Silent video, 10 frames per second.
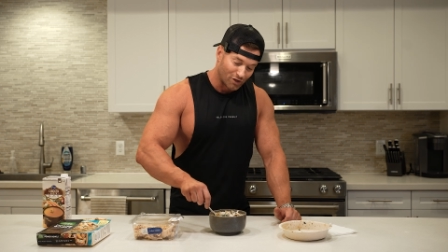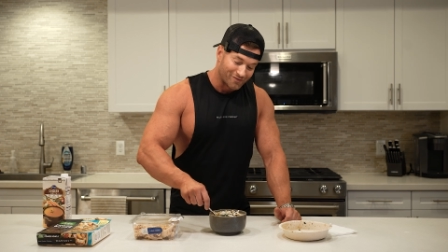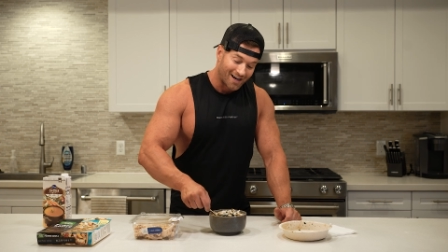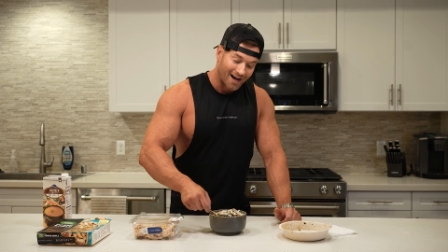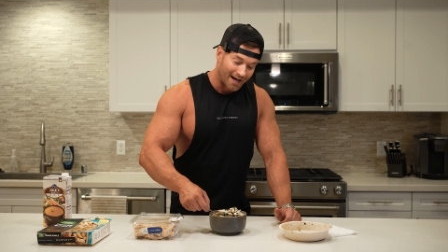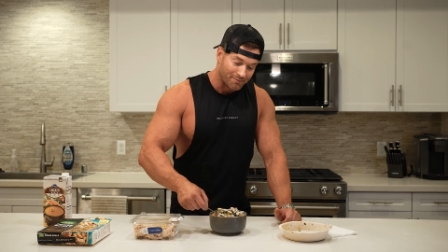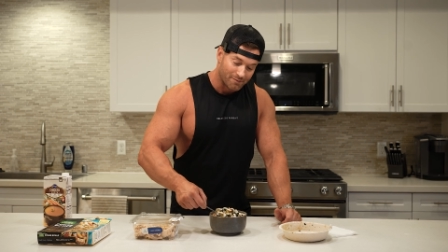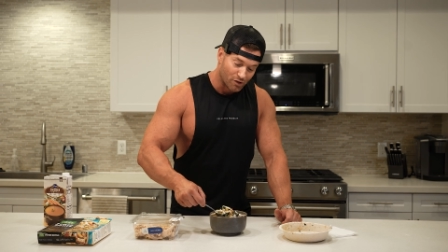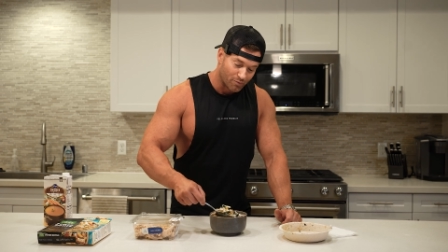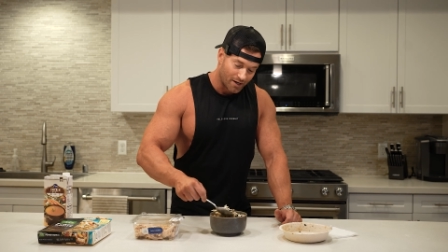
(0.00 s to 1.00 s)
don't have time to
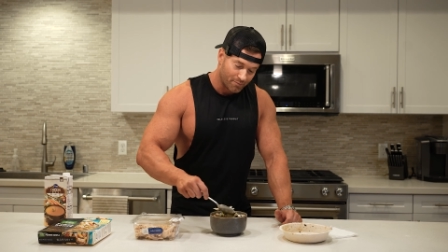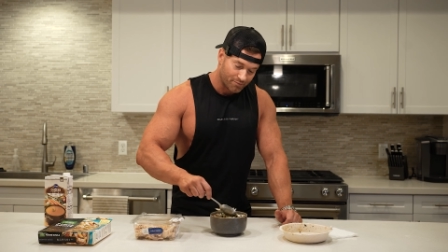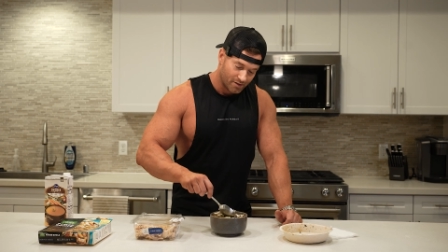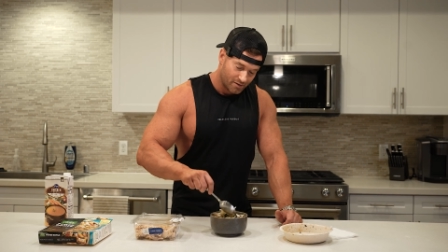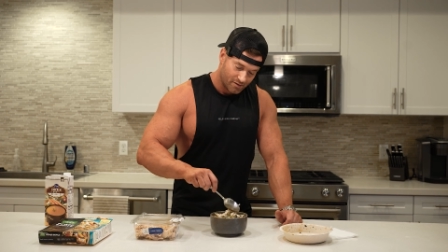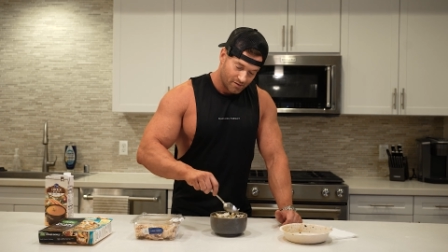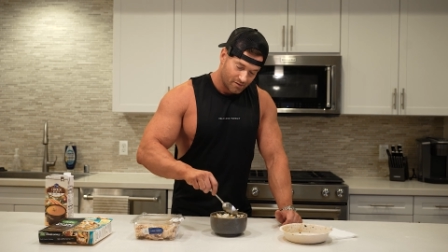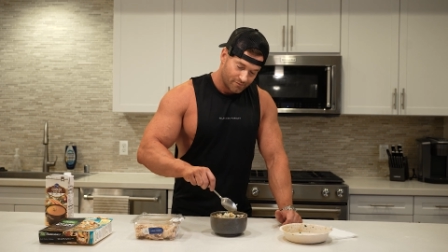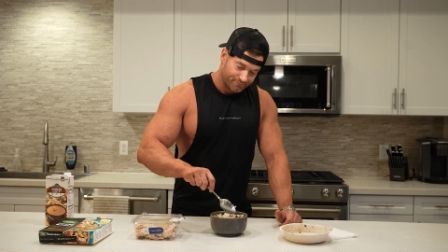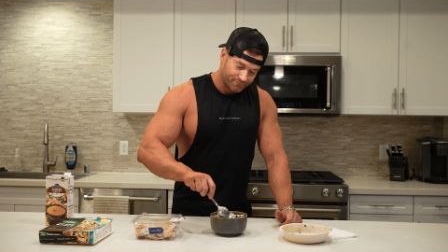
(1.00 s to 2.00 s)
meal prep,
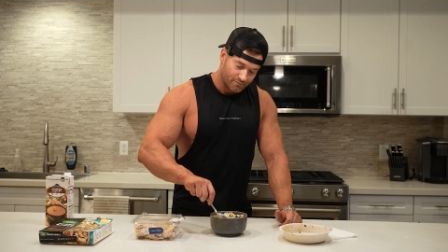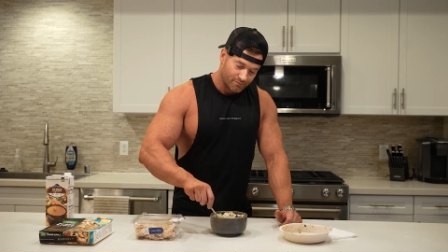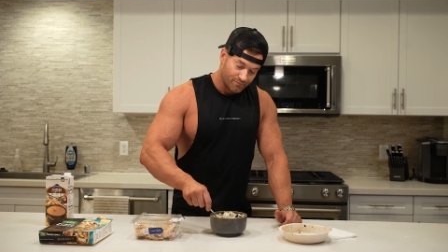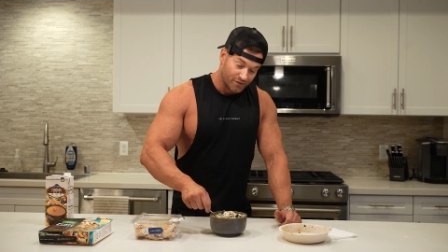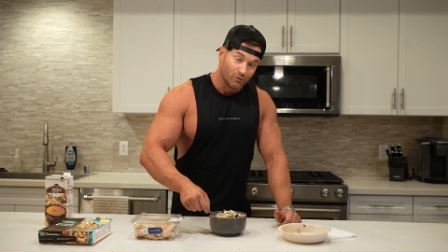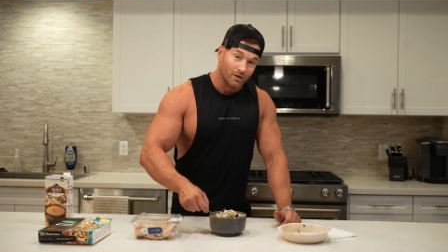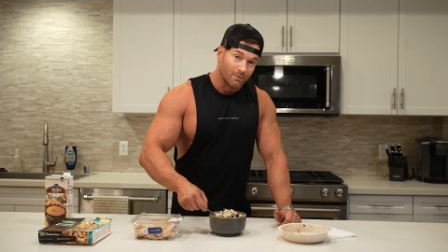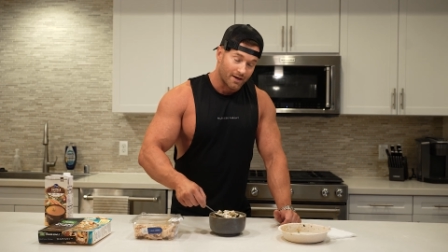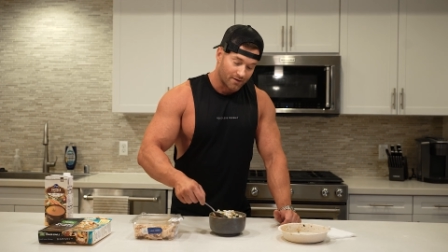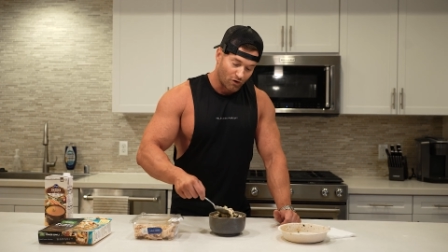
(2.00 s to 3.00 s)
this is what I
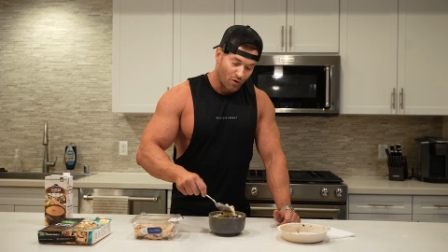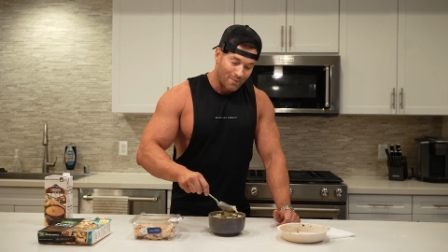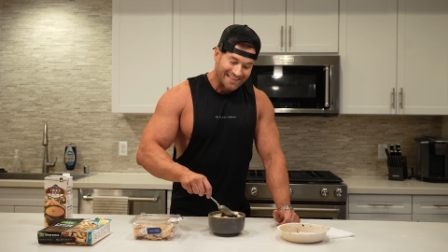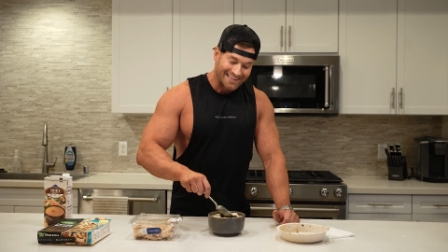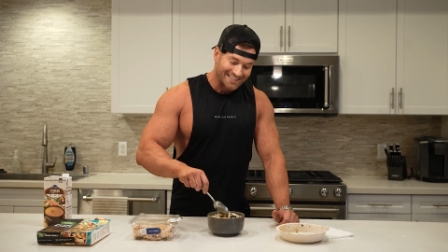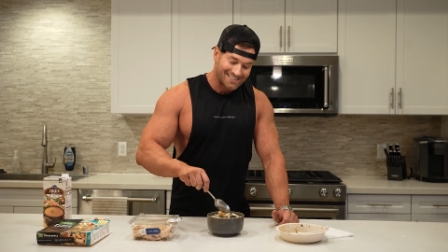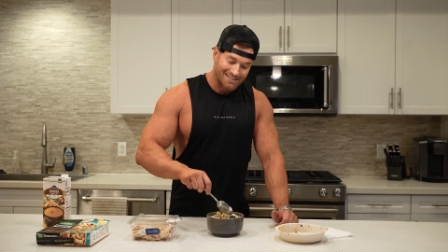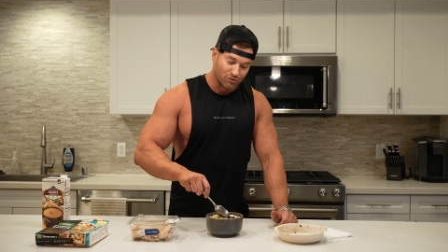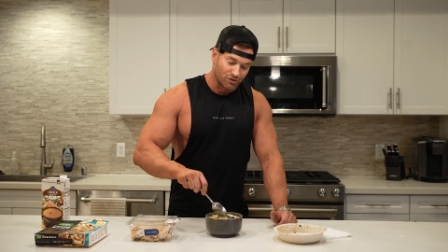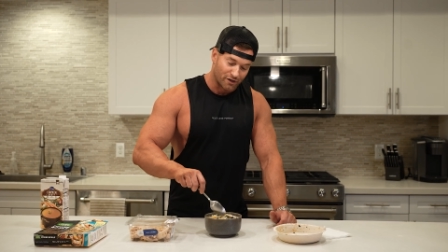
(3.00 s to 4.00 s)
make. Or I'll make things
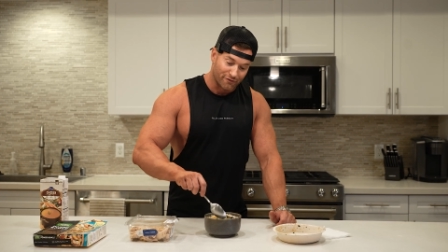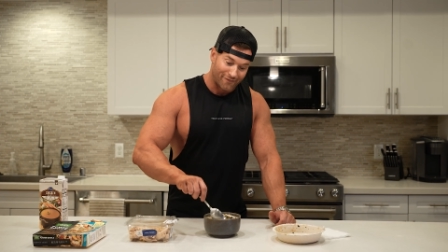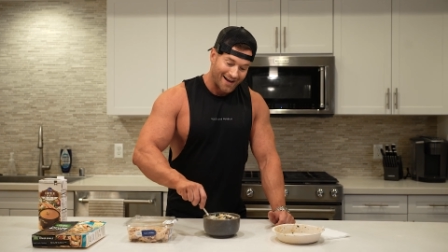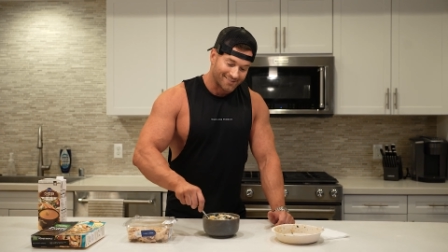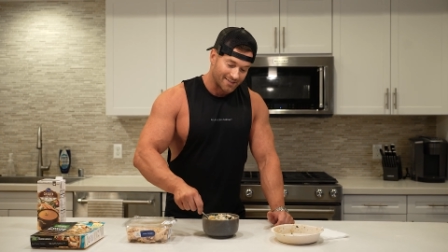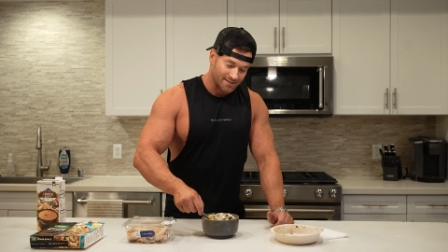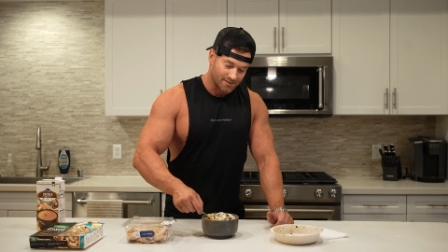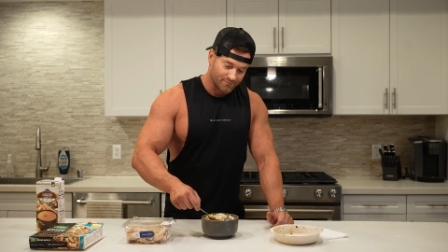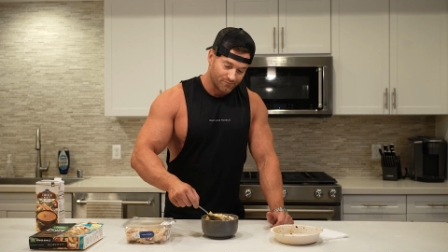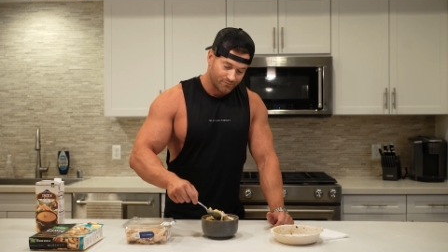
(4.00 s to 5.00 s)
similar that are fast and
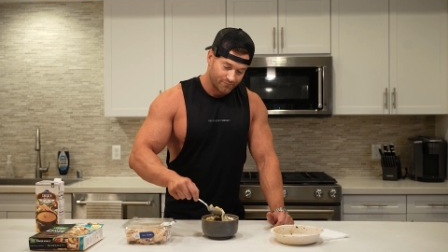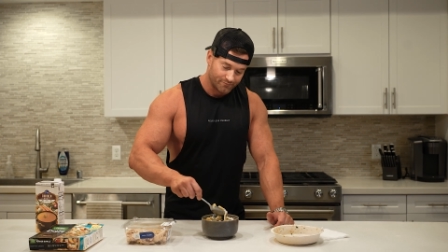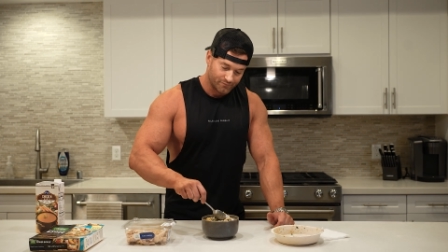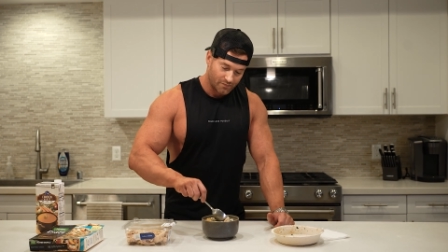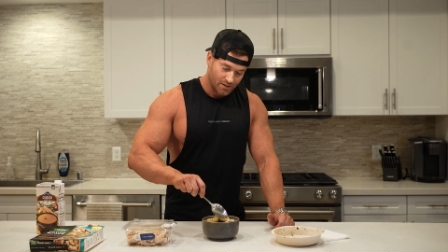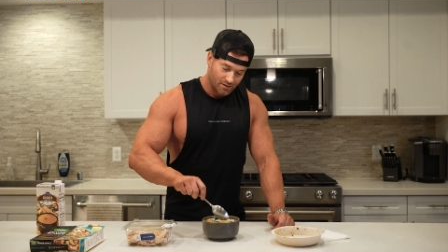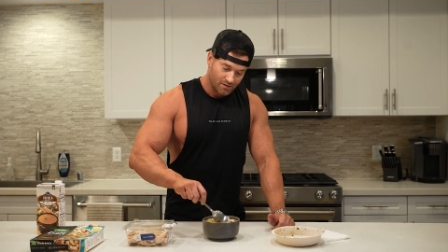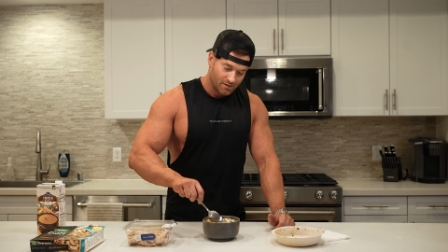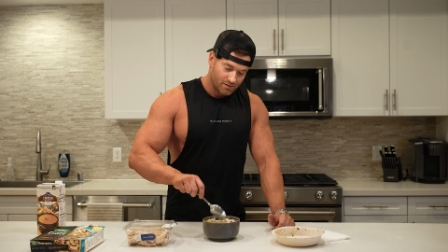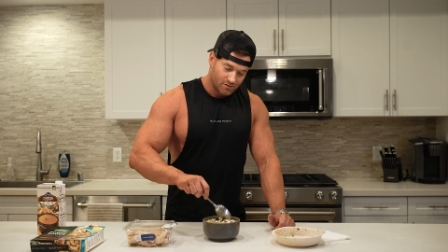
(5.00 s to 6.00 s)
easy.
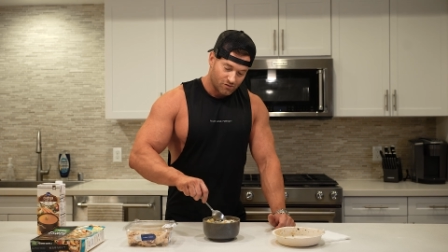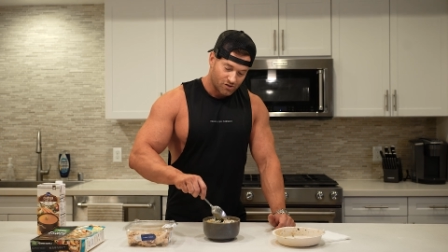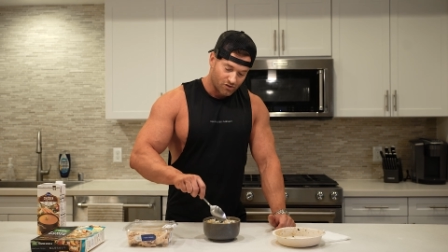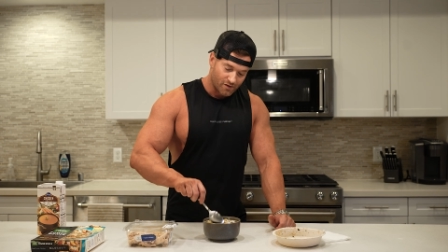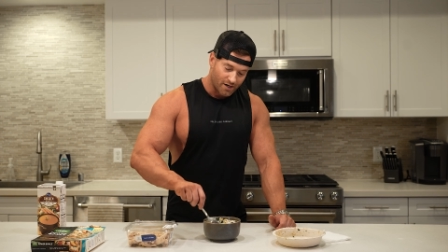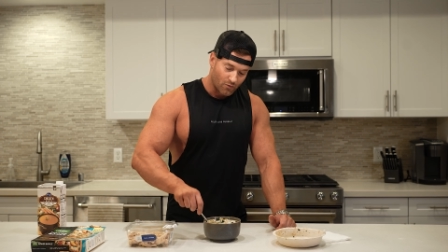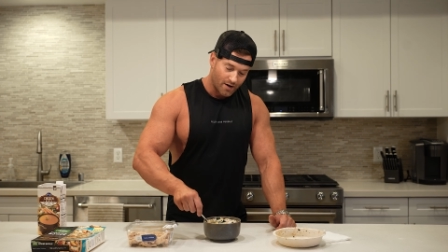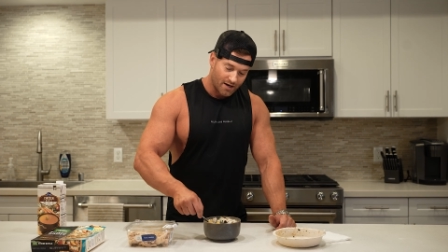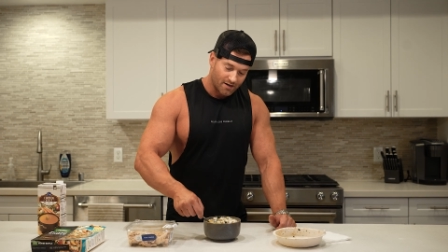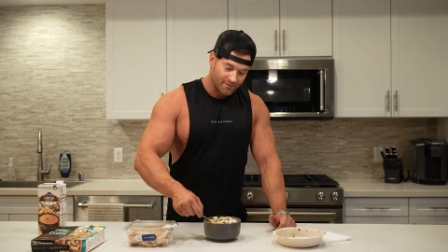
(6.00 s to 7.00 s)
So stir that
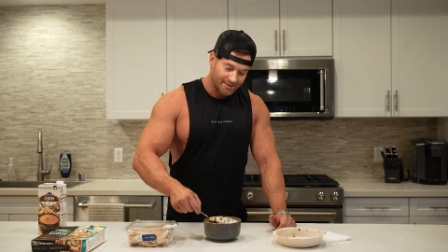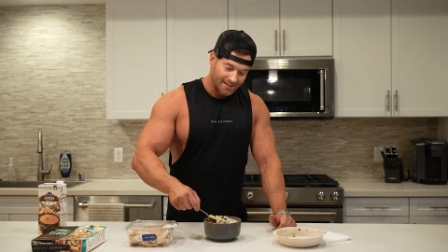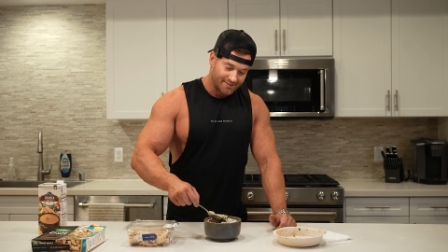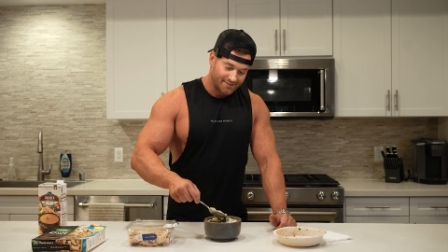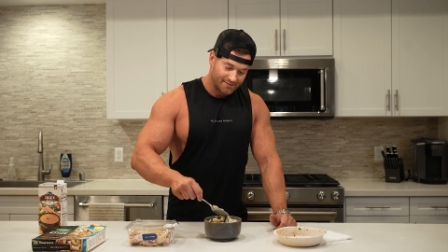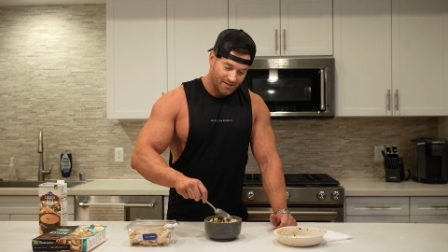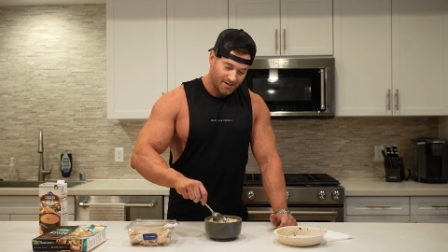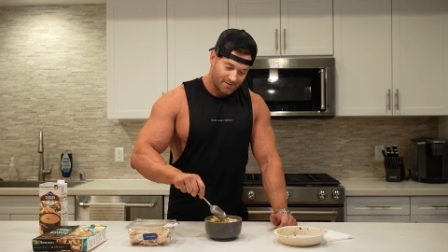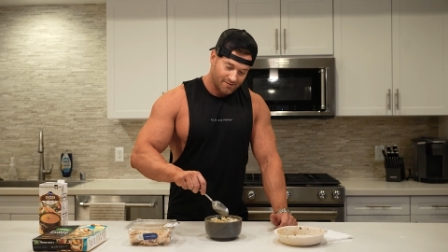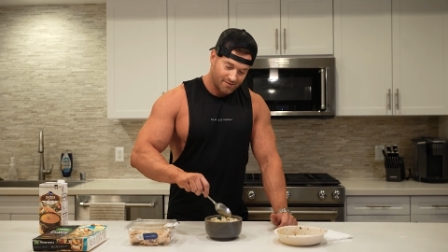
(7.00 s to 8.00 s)
around, let that
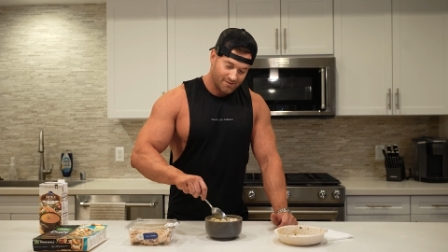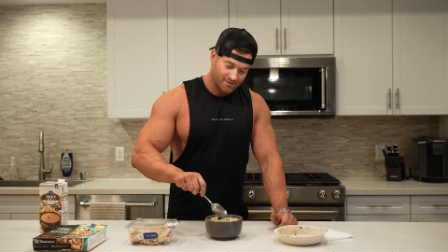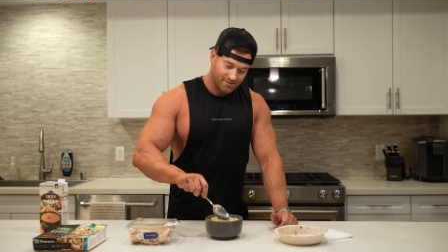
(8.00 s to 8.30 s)
sit.